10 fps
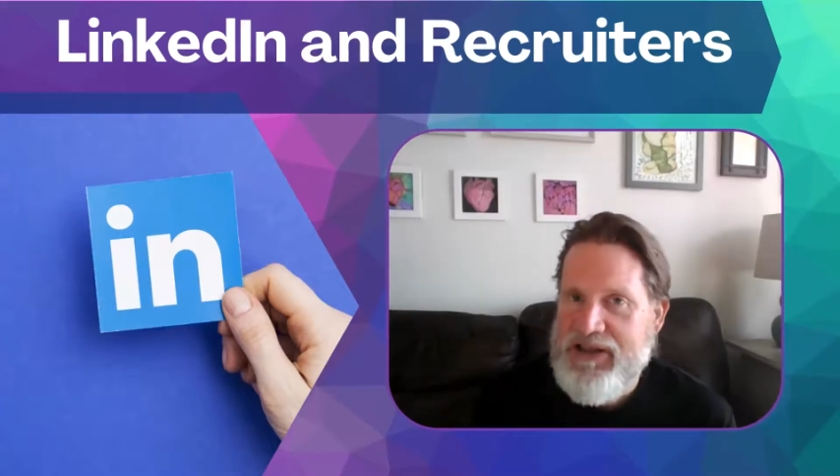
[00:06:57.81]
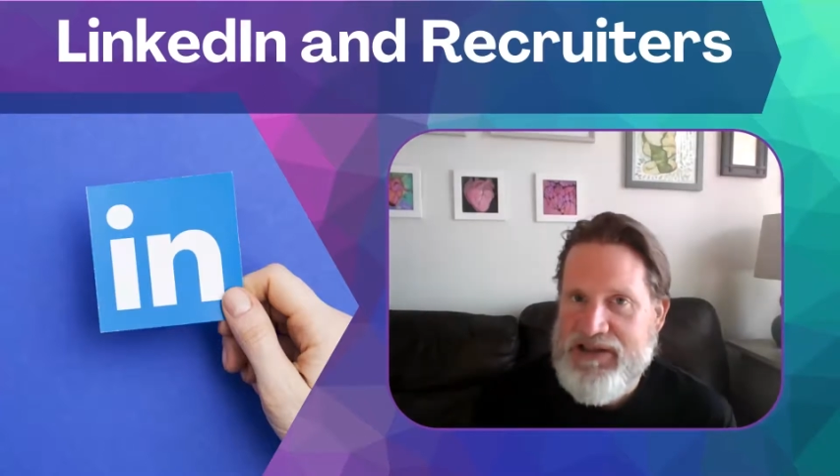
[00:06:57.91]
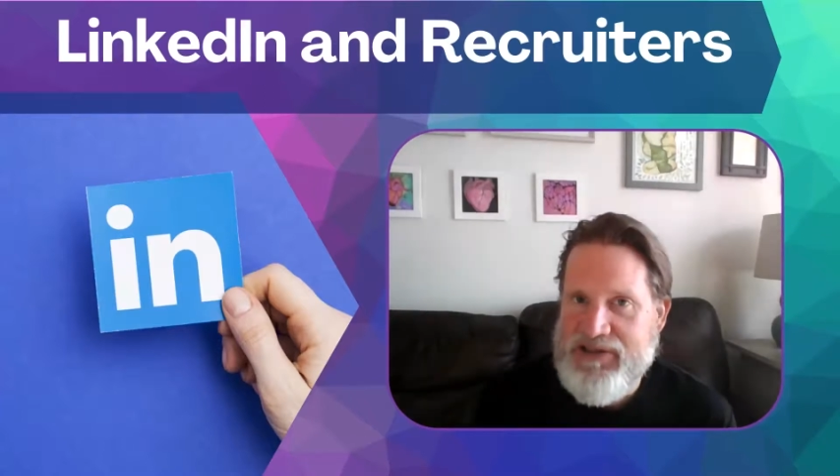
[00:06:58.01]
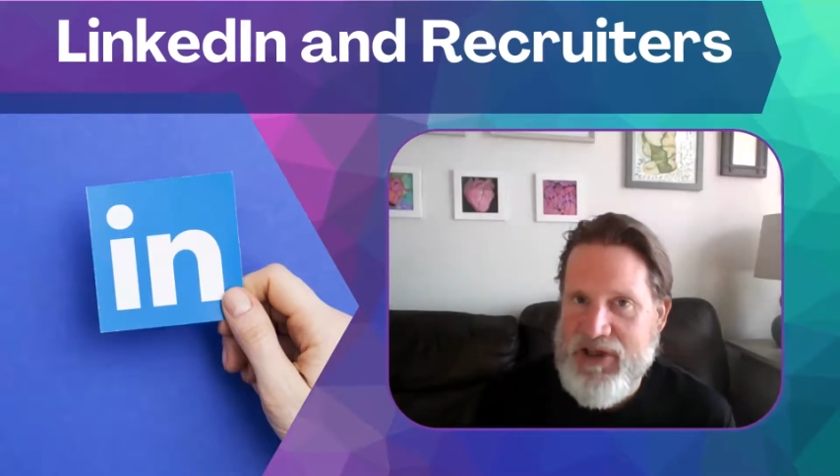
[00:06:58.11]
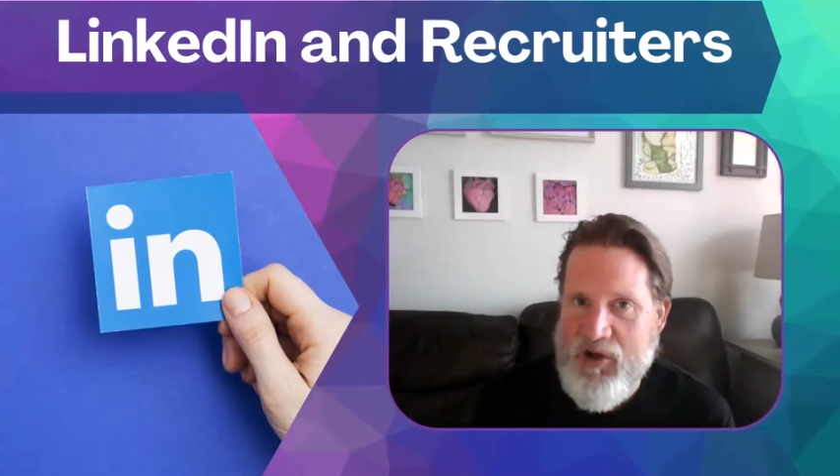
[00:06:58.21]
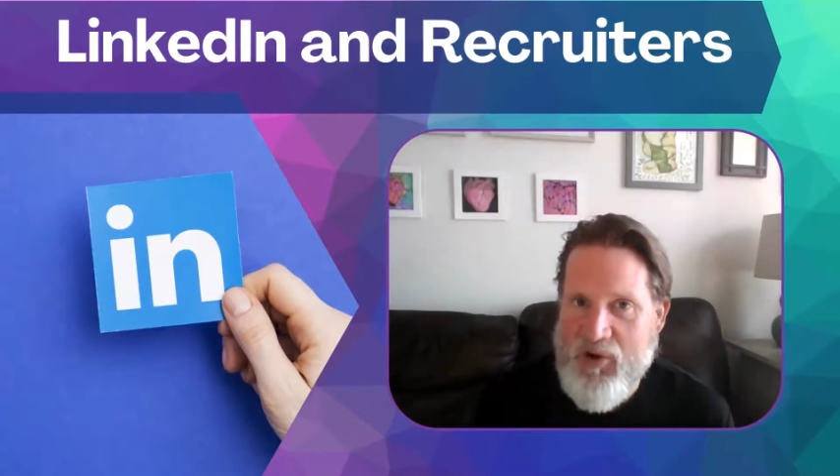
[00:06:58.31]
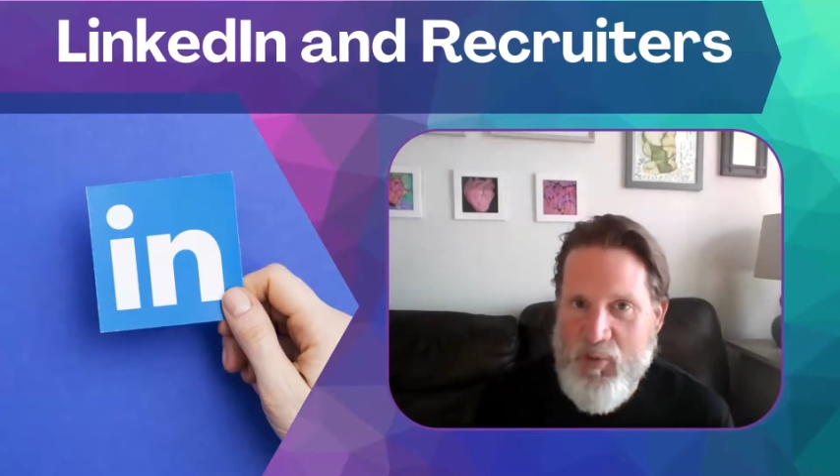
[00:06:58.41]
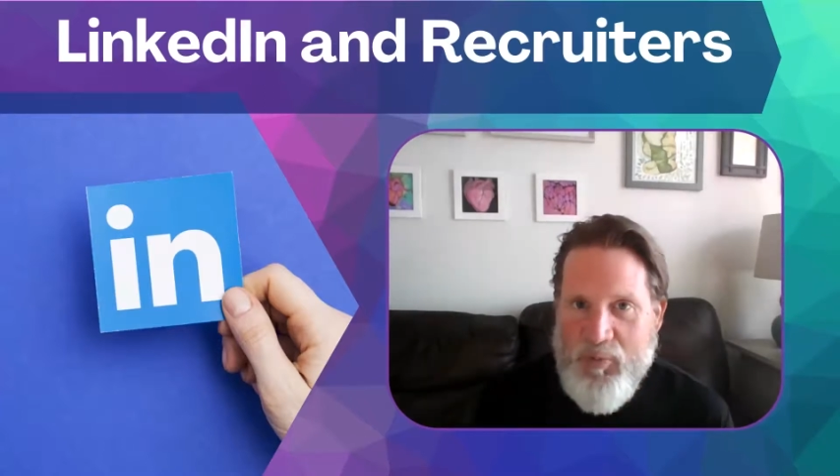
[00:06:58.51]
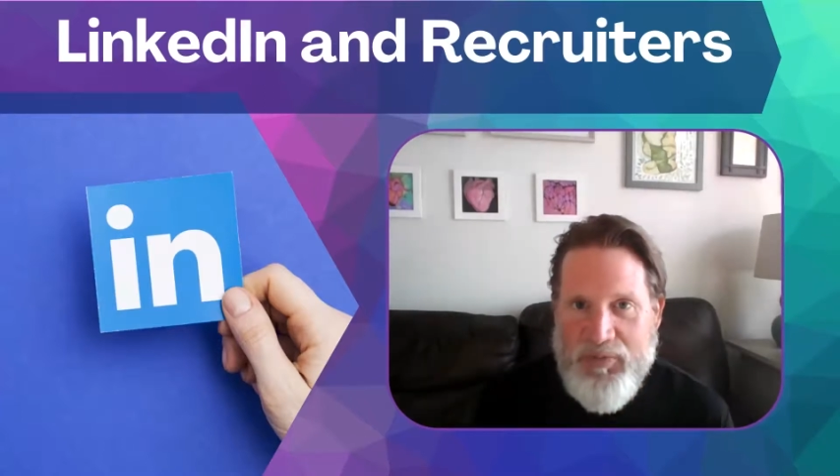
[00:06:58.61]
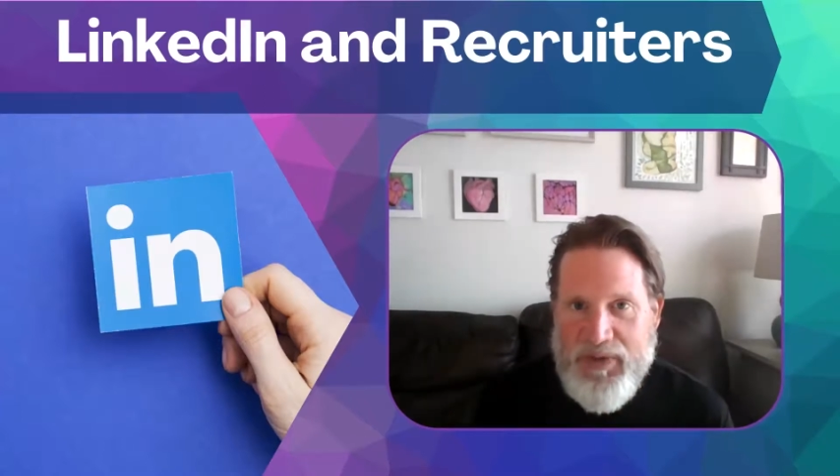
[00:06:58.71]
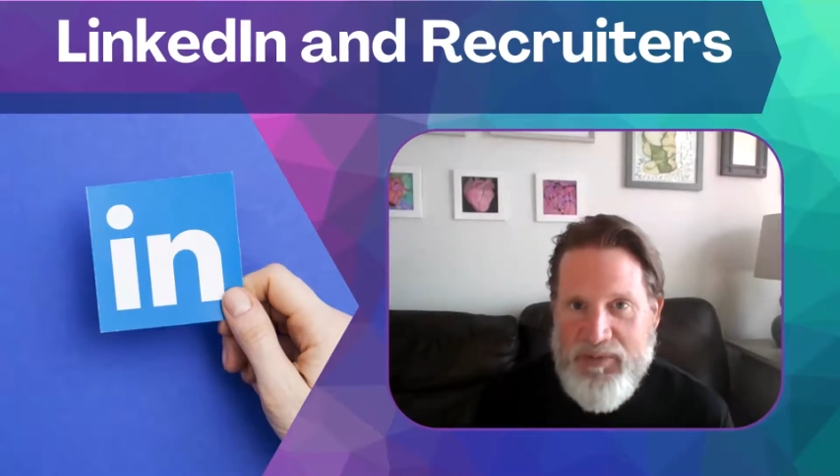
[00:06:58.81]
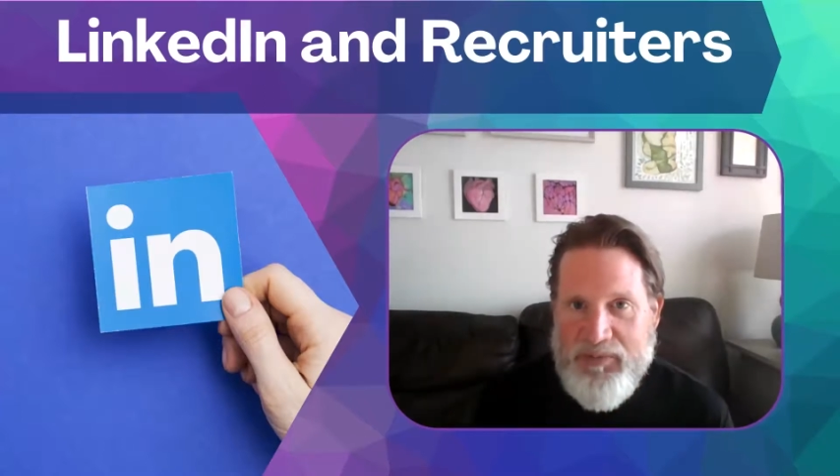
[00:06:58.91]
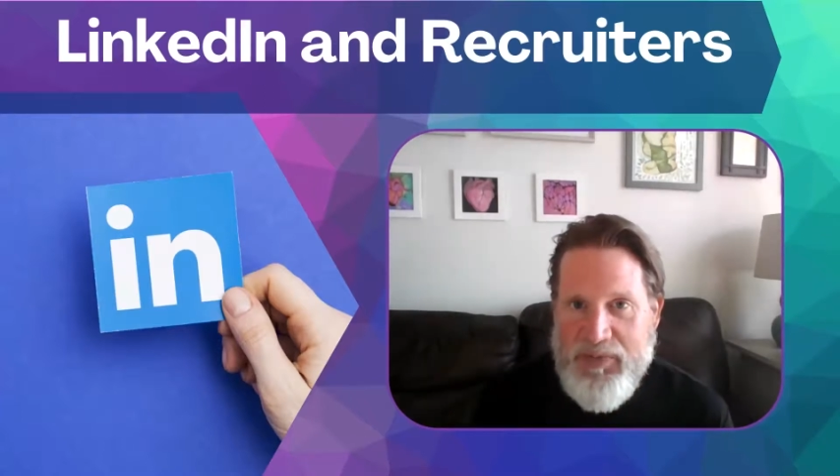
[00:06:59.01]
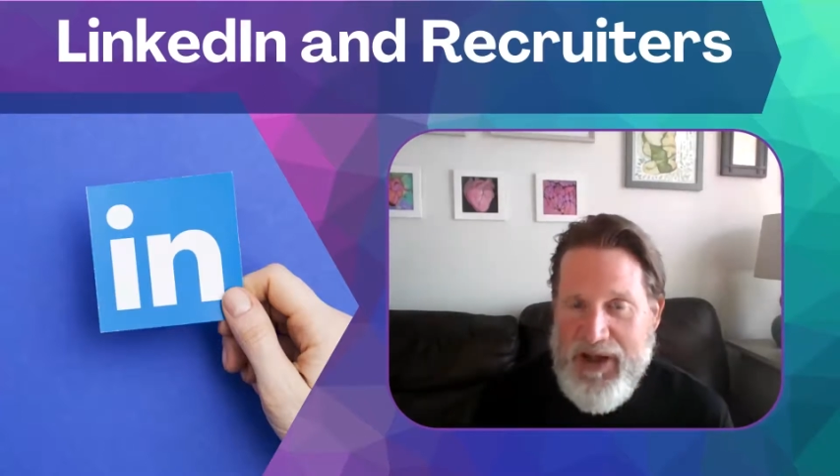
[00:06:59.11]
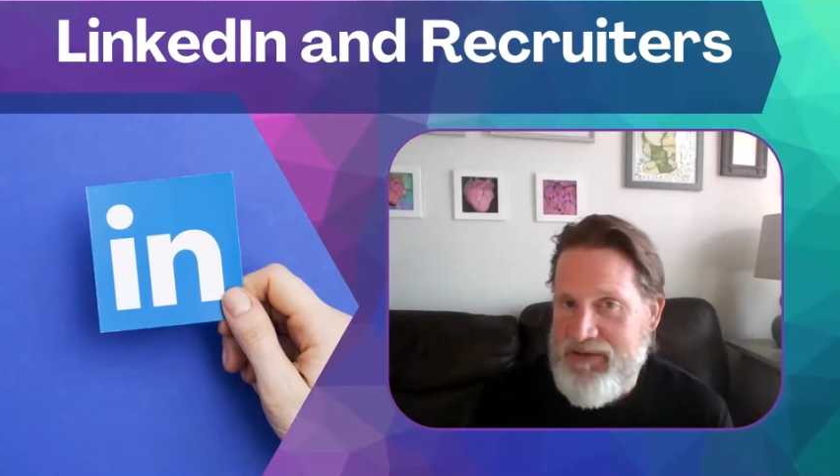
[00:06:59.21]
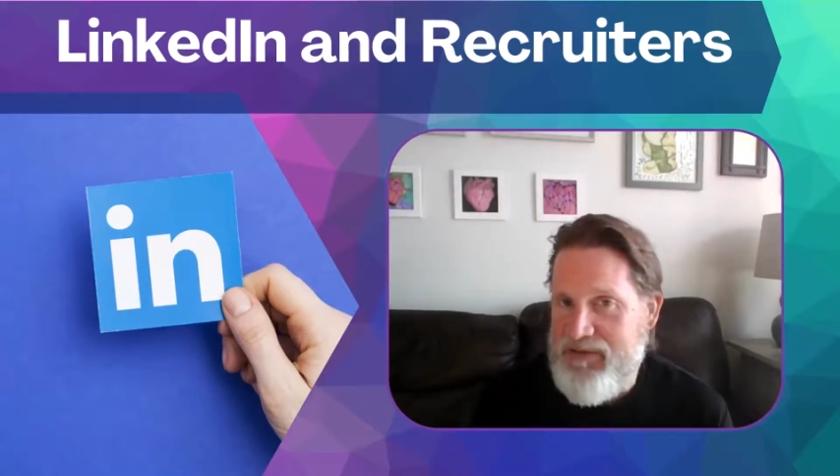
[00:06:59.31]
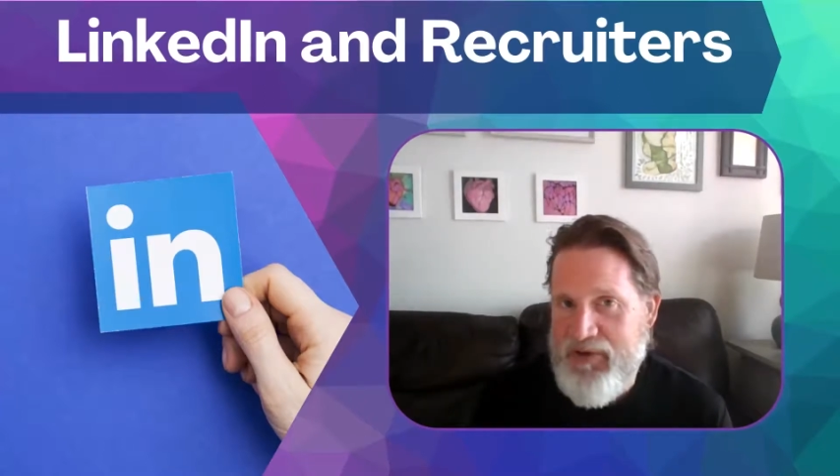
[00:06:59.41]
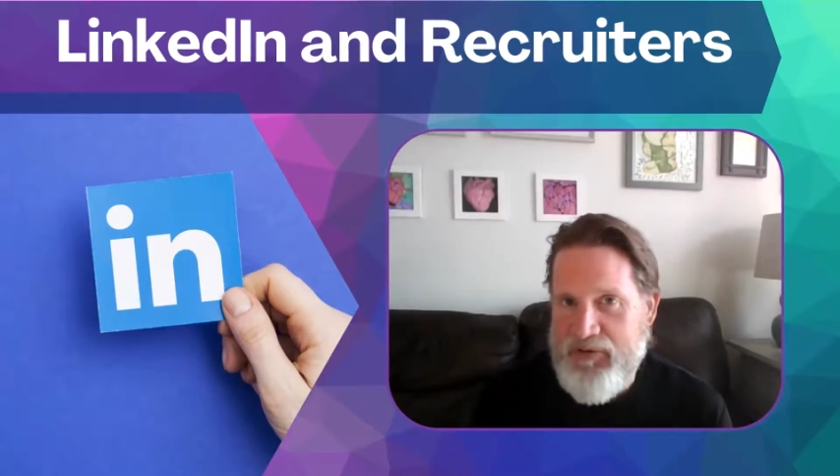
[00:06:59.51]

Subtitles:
So, but